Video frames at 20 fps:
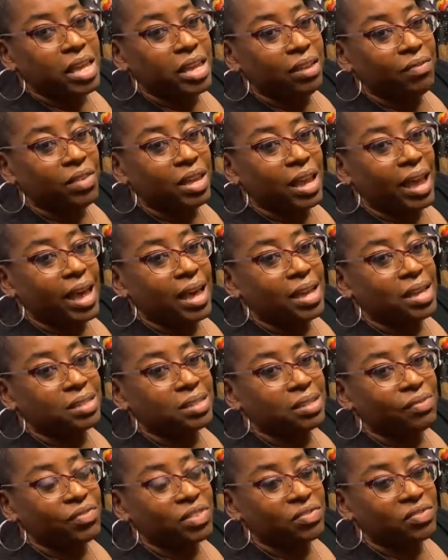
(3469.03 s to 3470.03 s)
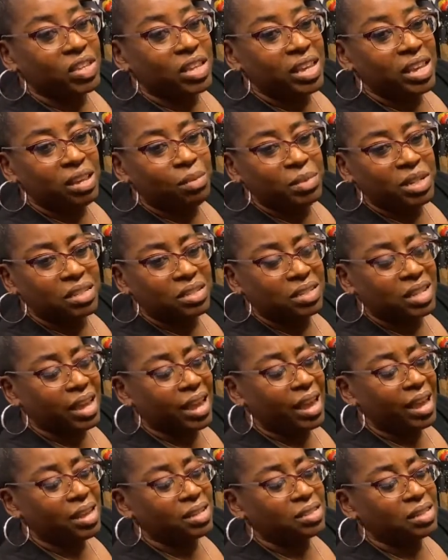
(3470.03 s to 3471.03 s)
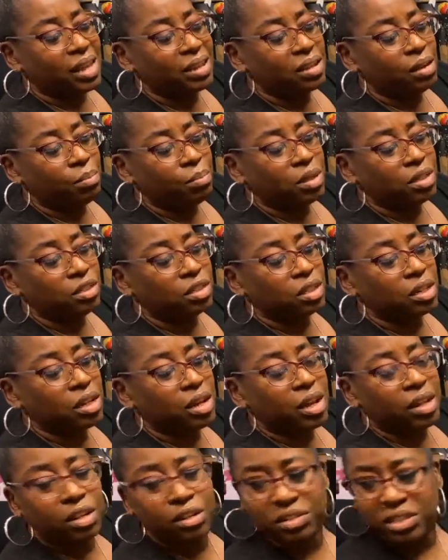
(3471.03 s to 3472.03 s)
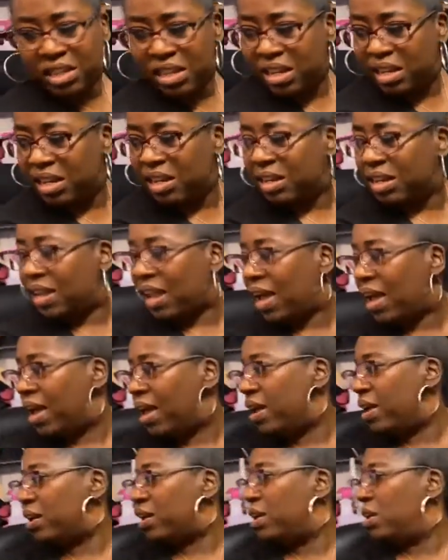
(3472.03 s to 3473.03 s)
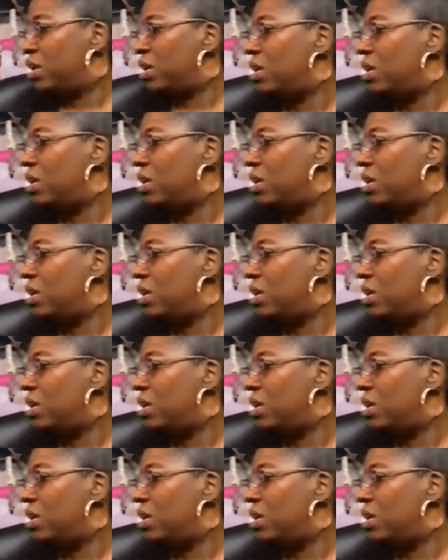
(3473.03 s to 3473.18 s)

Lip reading: If it's an image that has like a bunch of colors in it, like